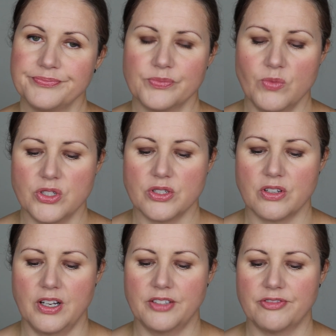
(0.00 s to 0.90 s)
which is
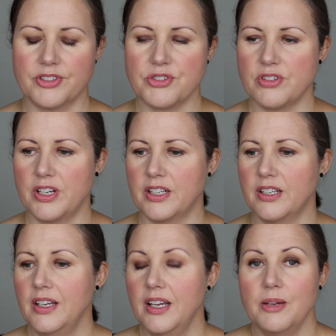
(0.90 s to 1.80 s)
kind of frustrating,
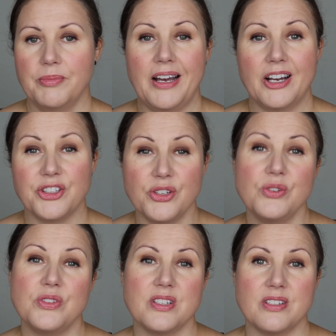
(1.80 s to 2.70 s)
but I
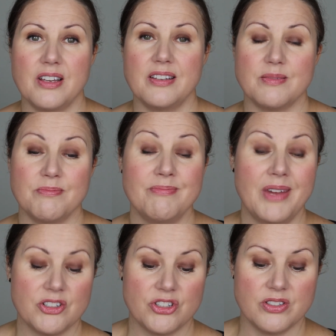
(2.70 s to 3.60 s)
used it as
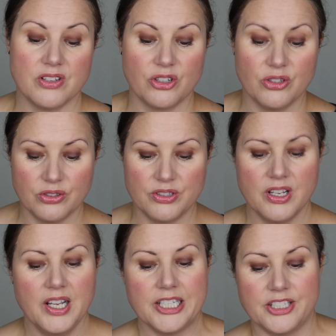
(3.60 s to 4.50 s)
much as I could,
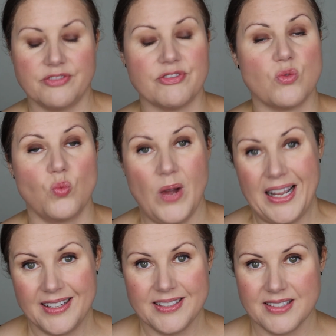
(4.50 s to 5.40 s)
different
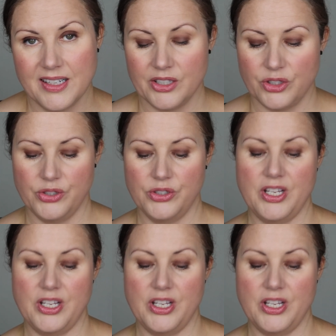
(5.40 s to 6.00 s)
ways that I could.